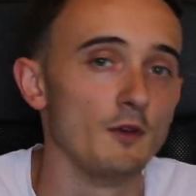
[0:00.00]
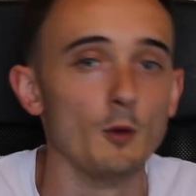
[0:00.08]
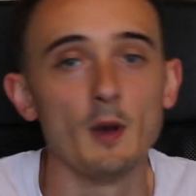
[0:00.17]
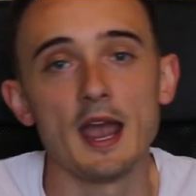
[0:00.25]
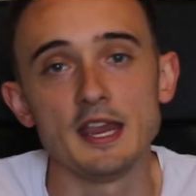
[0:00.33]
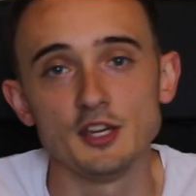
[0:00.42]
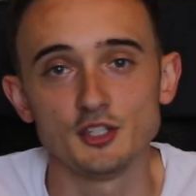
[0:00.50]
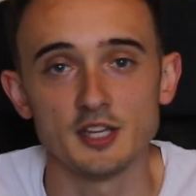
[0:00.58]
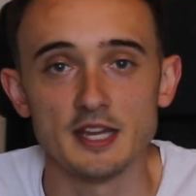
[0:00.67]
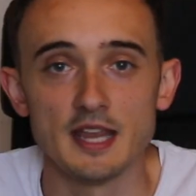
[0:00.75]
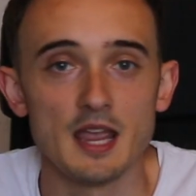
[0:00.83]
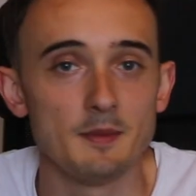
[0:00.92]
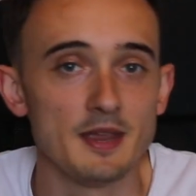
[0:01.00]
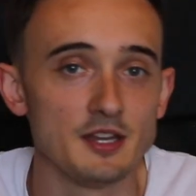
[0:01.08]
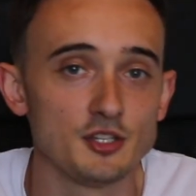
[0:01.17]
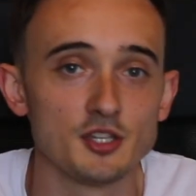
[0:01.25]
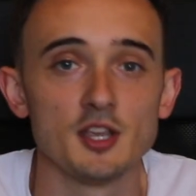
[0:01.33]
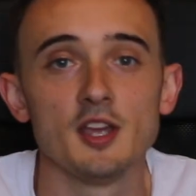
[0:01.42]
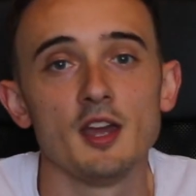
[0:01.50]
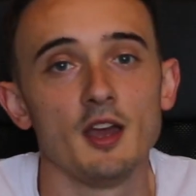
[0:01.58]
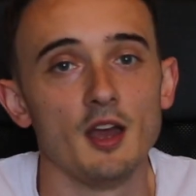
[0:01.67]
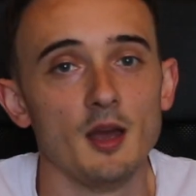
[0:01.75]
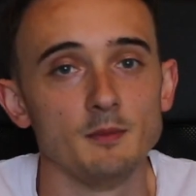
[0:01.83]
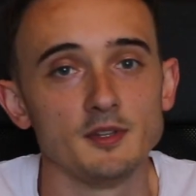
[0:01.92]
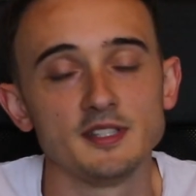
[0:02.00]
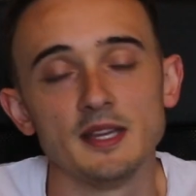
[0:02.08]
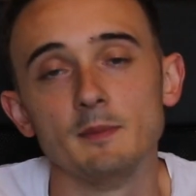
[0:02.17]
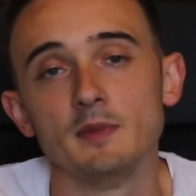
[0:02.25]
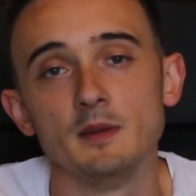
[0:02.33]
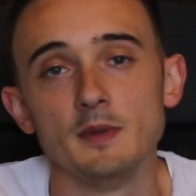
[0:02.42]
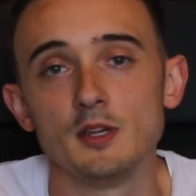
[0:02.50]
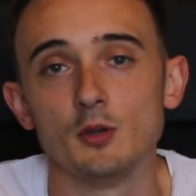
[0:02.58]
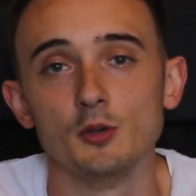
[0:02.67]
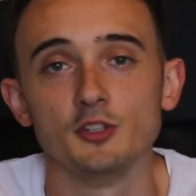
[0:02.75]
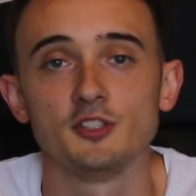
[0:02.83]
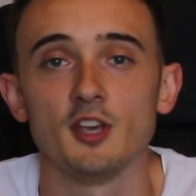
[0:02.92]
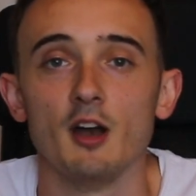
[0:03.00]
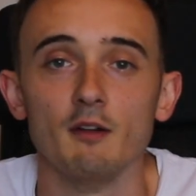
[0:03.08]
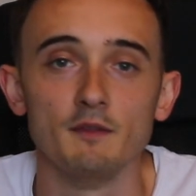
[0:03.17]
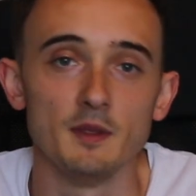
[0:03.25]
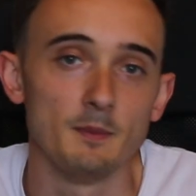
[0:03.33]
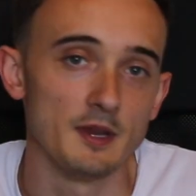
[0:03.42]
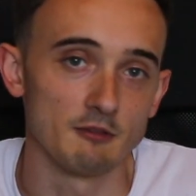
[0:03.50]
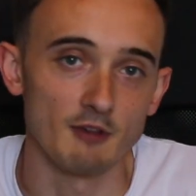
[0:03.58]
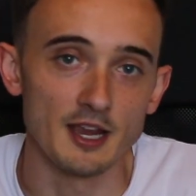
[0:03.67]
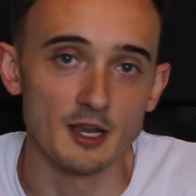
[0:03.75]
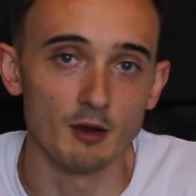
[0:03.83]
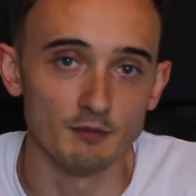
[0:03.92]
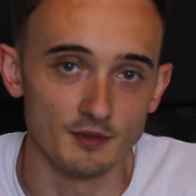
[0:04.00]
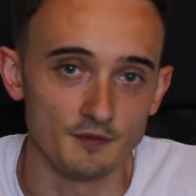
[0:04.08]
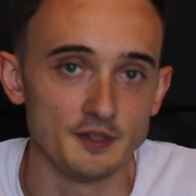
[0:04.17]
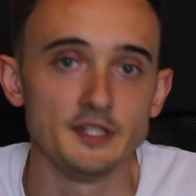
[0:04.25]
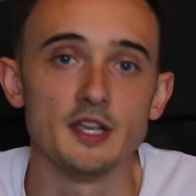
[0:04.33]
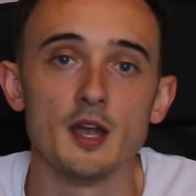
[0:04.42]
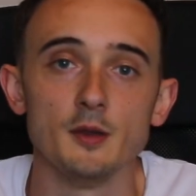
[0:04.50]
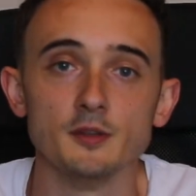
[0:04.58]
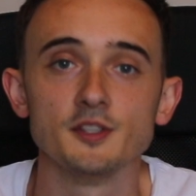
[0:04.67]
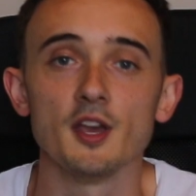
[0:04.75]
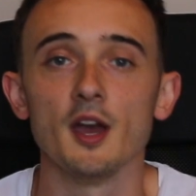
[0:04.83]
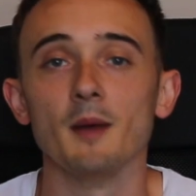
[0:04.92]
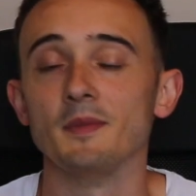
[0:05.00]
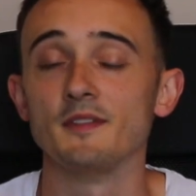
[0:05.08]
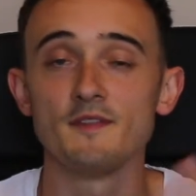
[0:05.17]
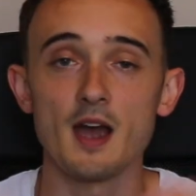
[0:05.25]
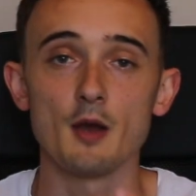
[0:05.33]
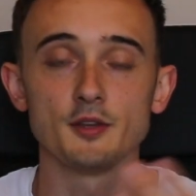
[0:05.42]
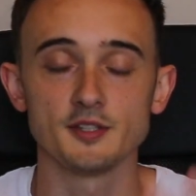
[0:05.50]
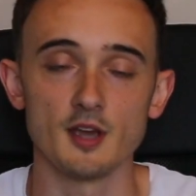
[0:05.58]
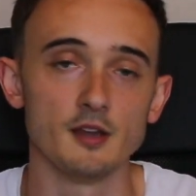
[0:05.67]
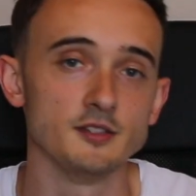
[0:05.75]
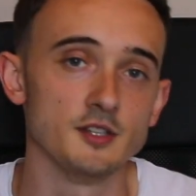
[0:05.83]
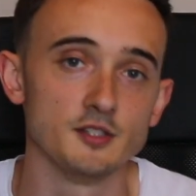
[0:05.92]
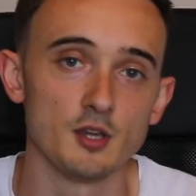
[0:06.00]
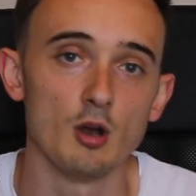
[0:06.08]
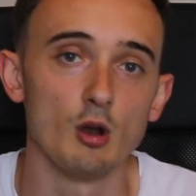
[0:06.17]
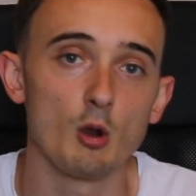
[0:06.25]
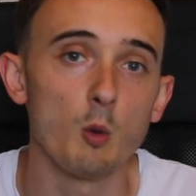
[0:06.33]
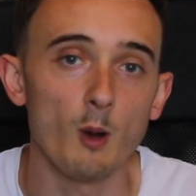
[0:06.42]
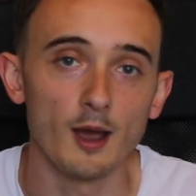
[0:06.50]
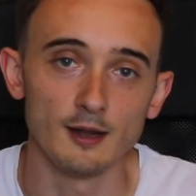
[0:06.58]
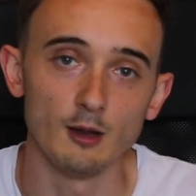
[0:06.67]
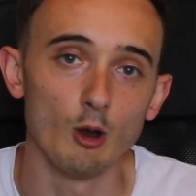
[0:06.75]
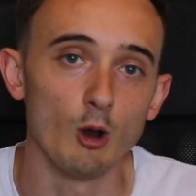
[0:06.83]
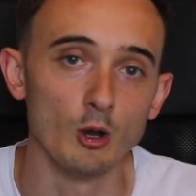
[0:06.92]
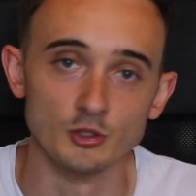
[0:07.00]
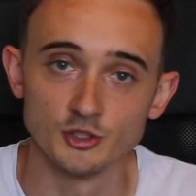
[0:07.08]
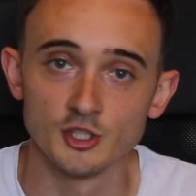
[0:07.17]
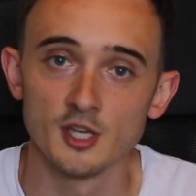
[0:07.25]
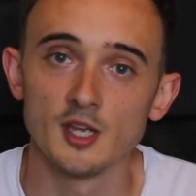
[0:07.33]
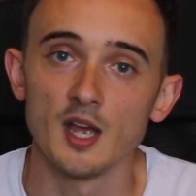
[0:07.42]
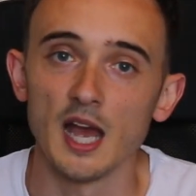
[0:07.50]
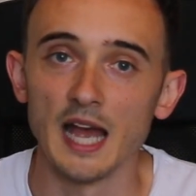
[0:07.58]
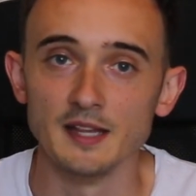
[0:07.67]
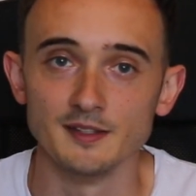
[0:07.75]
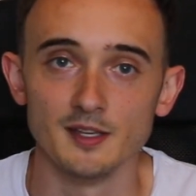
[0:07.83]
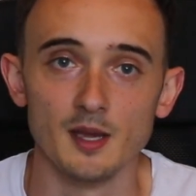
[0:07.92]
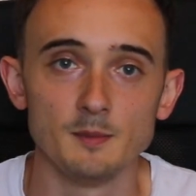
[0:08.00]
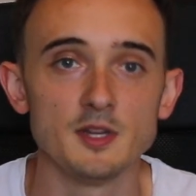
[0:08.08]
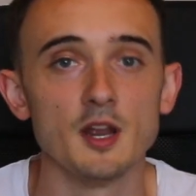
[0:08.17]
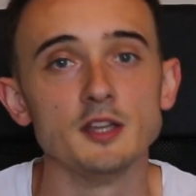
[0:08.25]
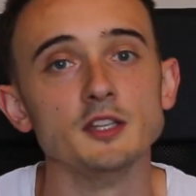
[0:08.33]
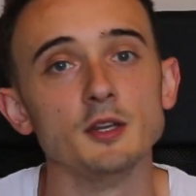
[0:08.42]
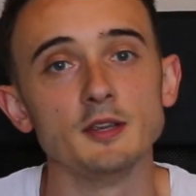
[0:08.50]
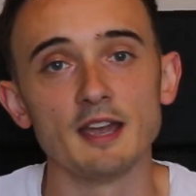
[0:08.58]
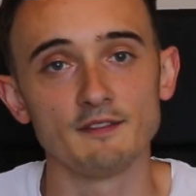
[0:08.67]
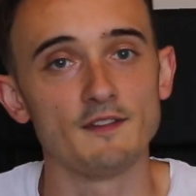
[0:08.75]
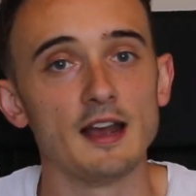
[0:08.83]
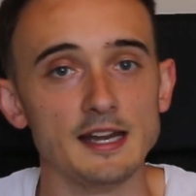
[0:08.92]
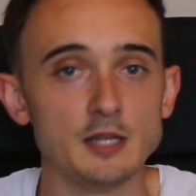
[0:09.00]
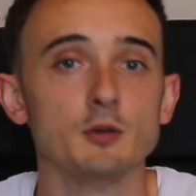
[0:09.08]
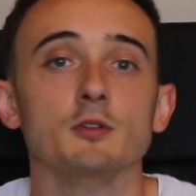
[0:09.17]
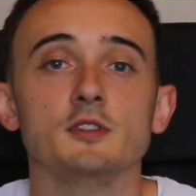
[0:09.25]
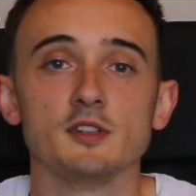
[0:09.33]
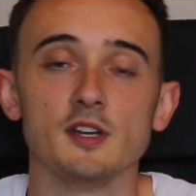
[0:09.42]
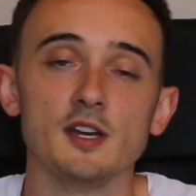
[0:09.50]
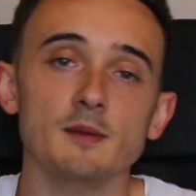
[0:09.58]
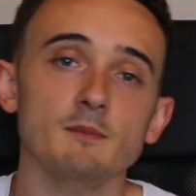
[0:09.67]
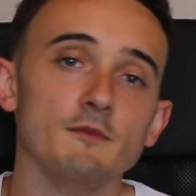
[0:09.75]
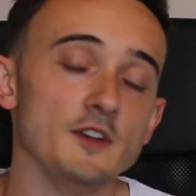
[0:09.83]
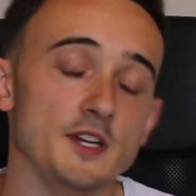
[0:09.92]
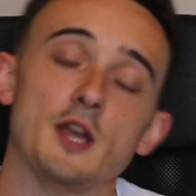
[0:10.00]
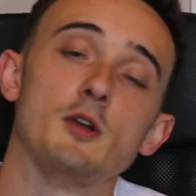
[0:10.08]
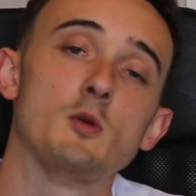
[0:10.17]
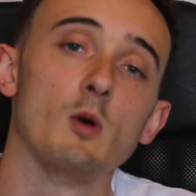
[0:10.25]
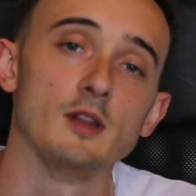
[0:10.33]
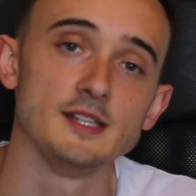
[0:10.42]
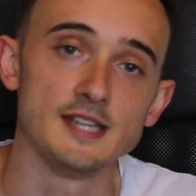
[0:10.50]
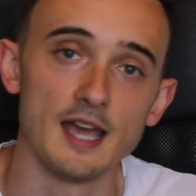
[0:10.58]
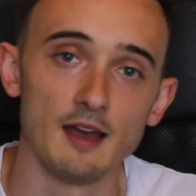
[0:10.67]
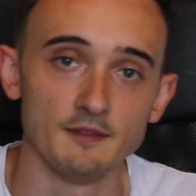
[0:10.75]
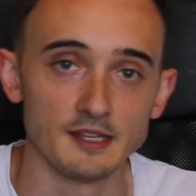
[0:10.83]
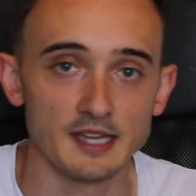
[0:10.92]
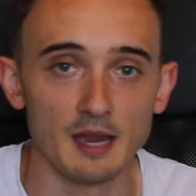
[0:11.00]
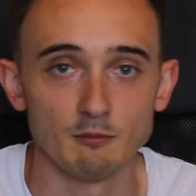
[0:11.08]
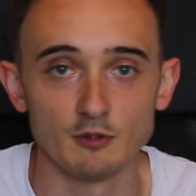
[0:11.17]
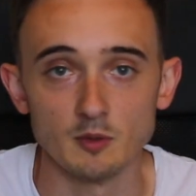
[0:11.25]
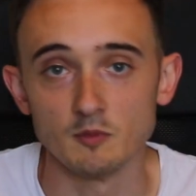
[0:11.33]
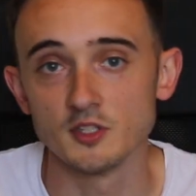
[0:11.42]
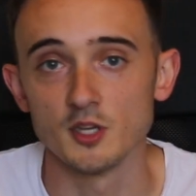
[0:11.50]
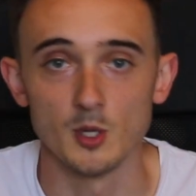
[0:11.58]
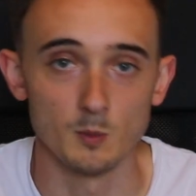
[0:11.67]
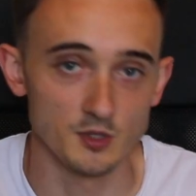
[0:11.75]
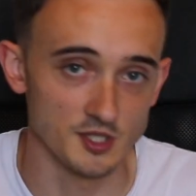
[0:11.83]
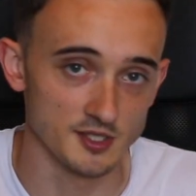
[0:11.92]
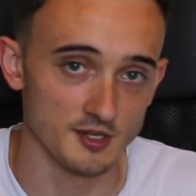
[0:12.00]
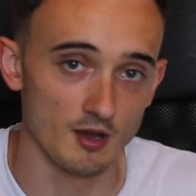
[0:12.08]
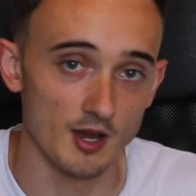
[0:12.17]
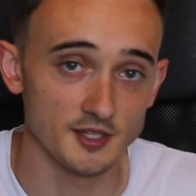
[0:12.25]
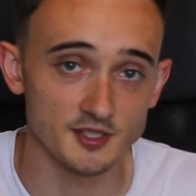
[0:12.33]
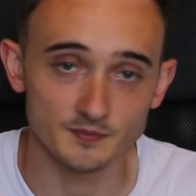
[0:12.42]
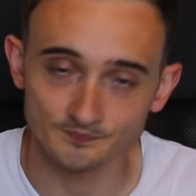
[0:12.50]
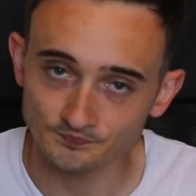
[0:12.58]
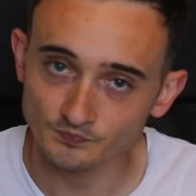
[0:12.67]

full HD image, just simply because of the bitrate of the videos. The file sizes are quite large, and you do get fairly good video quality out of the camera in return, which is nice.